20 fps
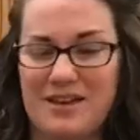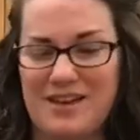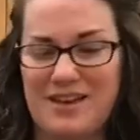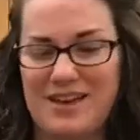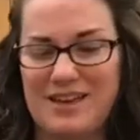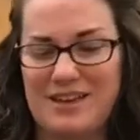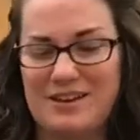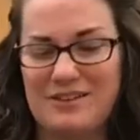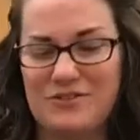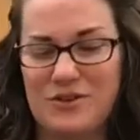
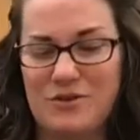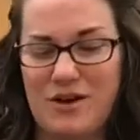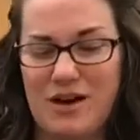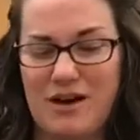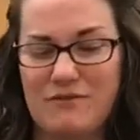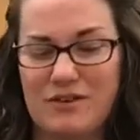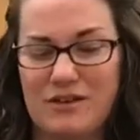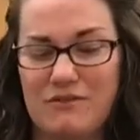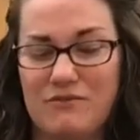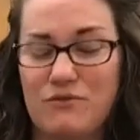and if you
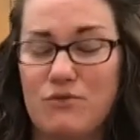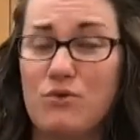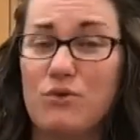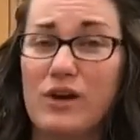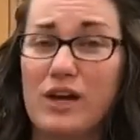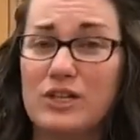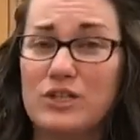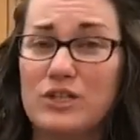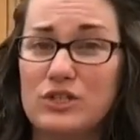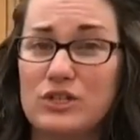have a
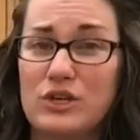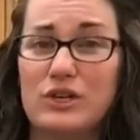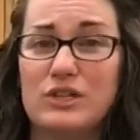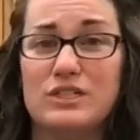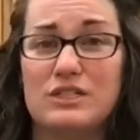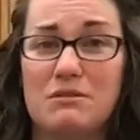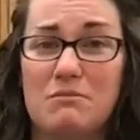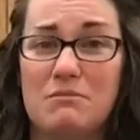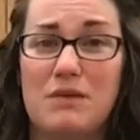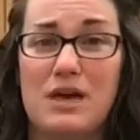
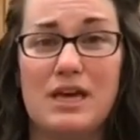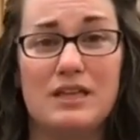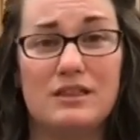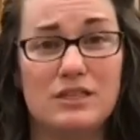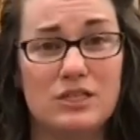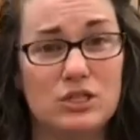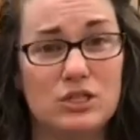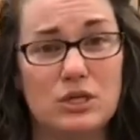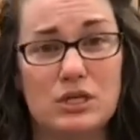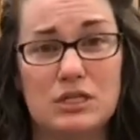4-H'er, to make
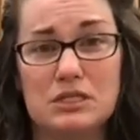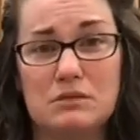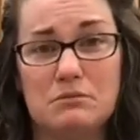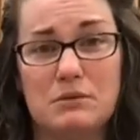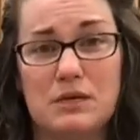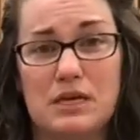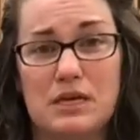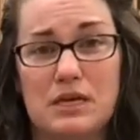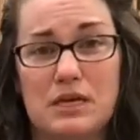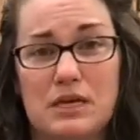this
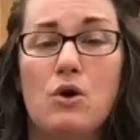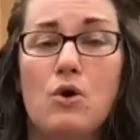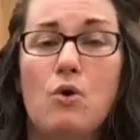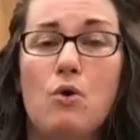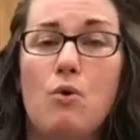recipe,